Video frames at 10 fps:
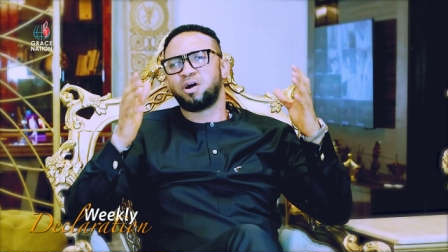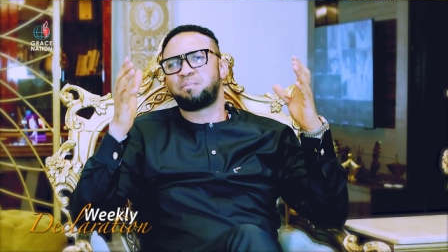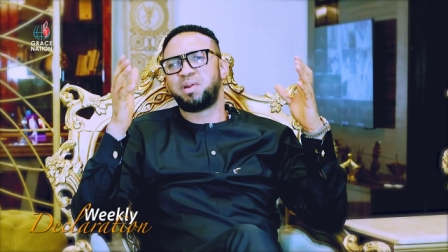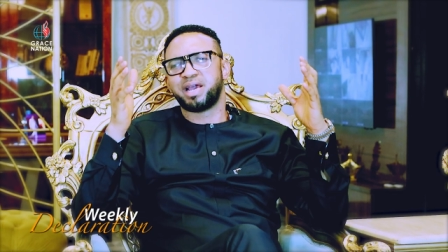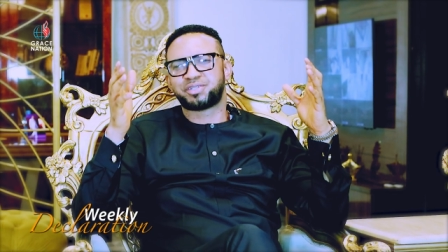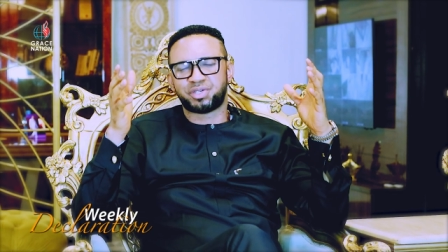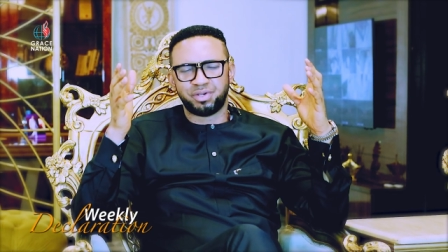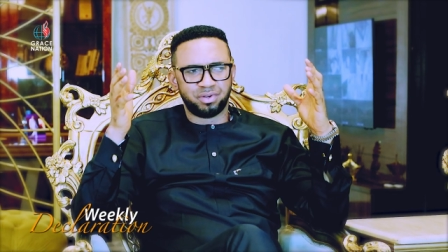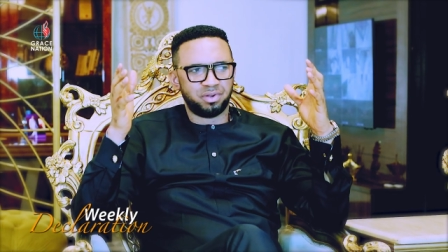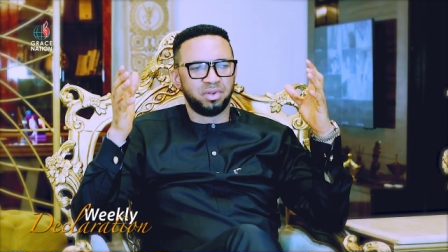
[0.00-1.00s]
God bless
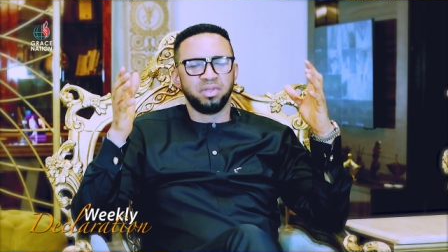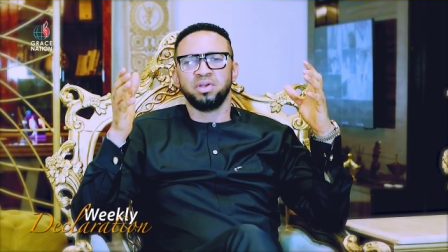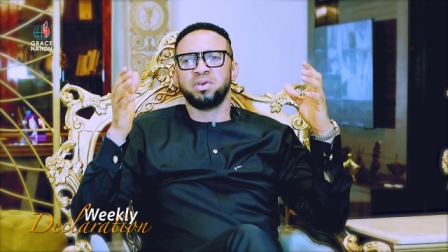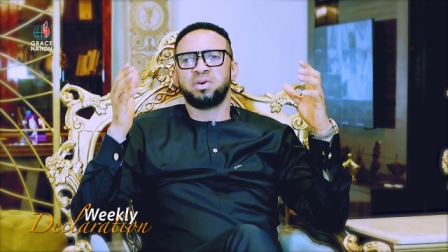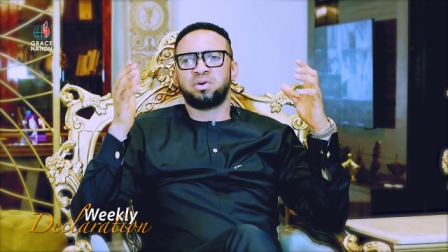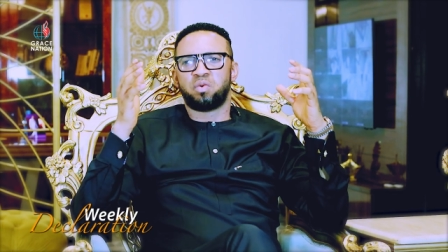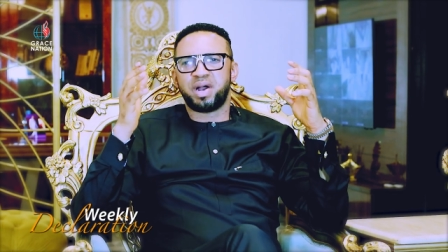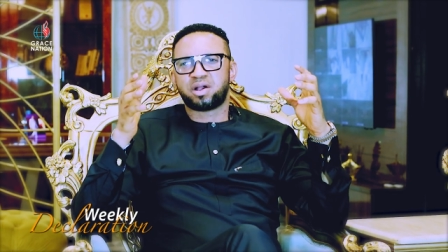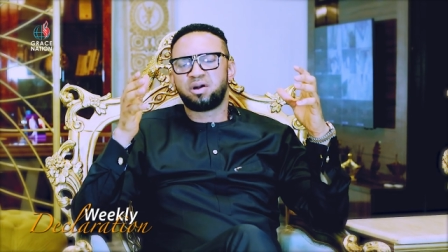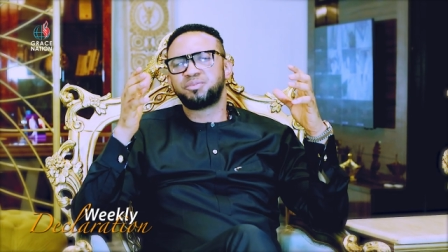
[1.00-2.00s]
you.
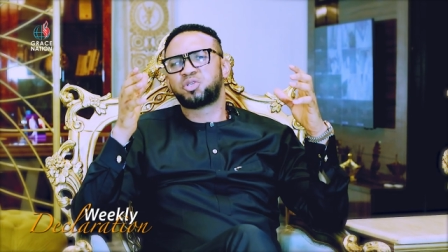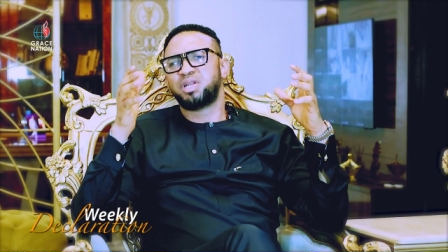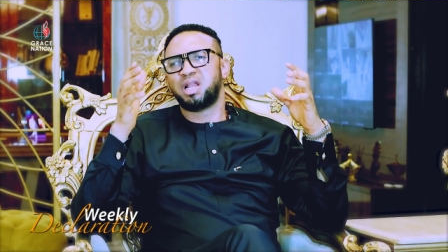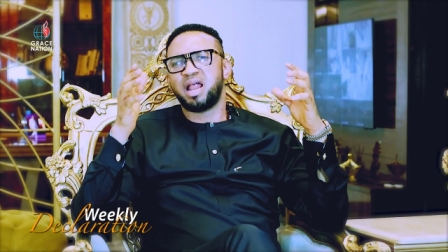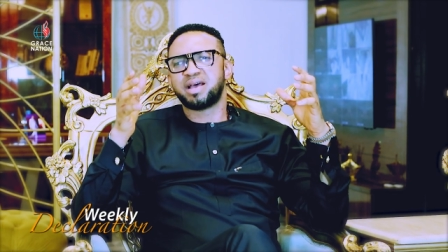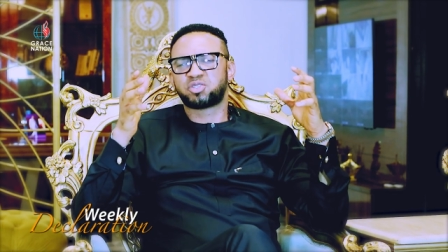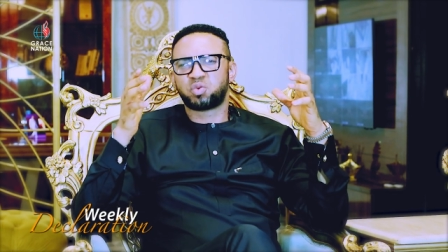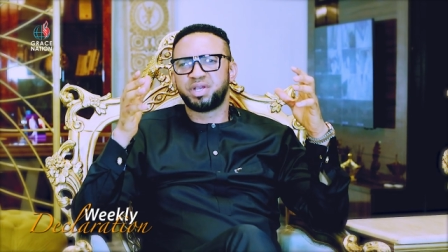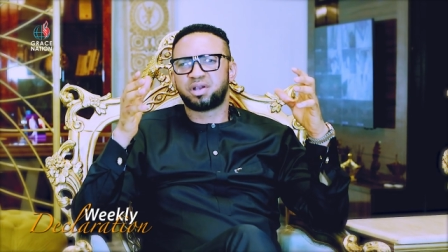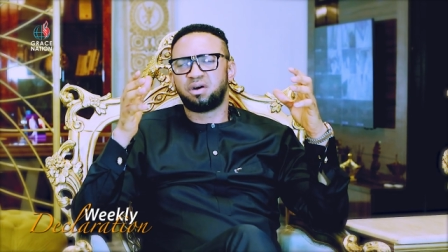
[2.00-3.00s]
Welcome to the last
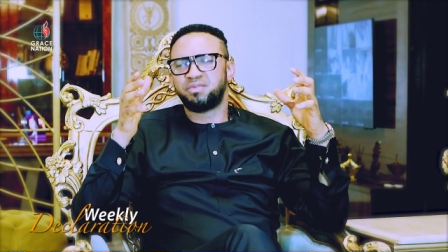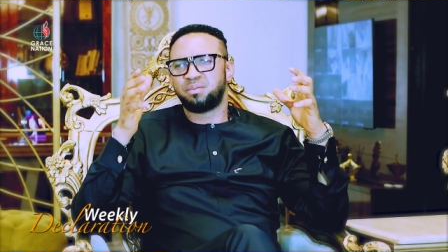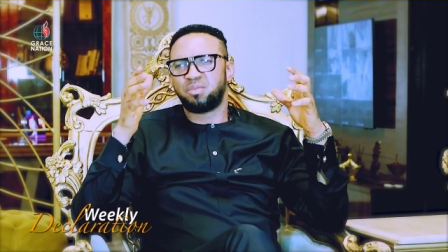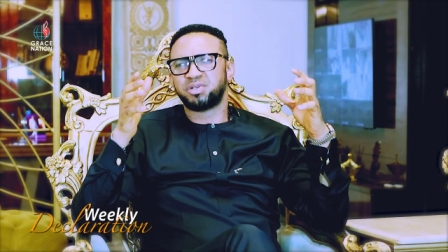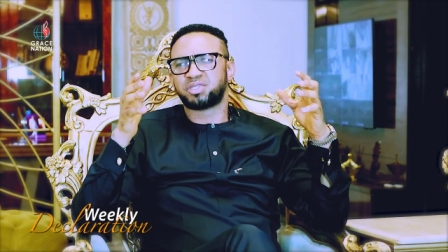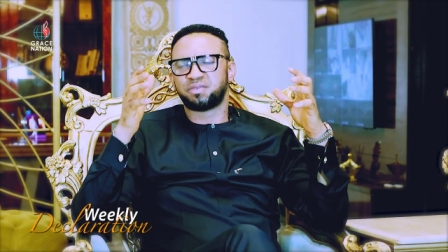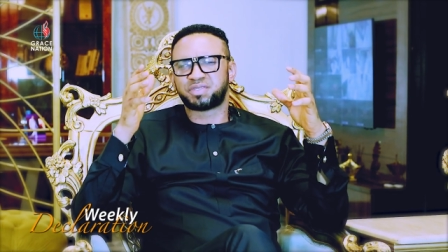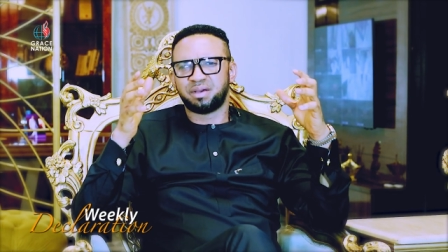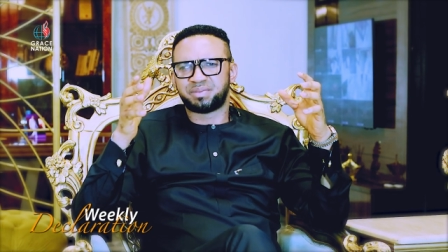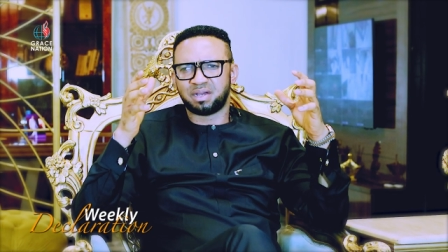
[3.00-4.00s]
week of the month of
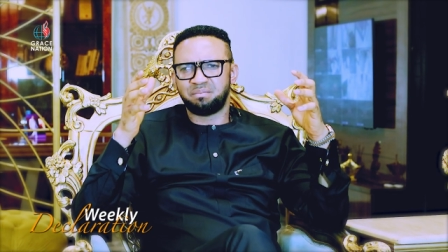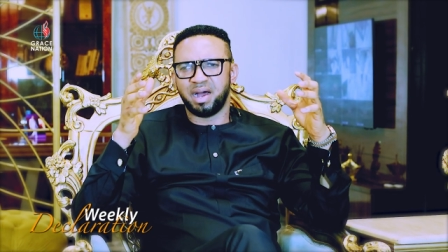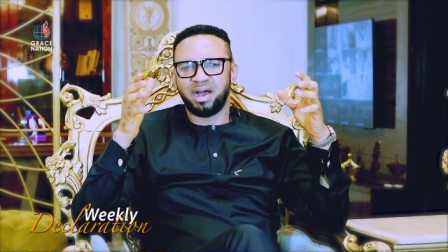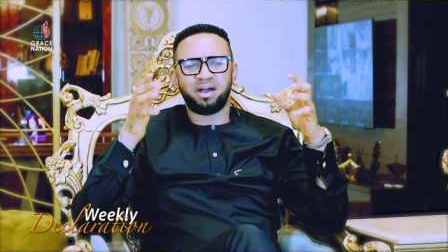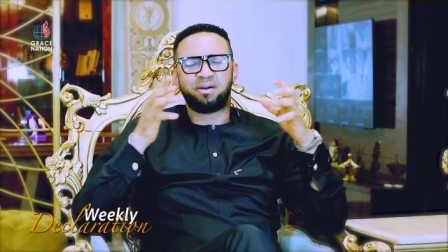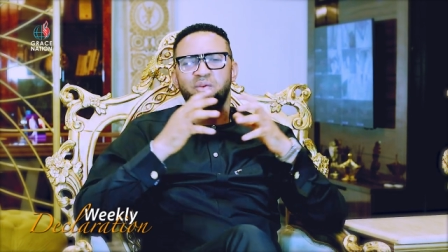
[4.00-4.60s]
September.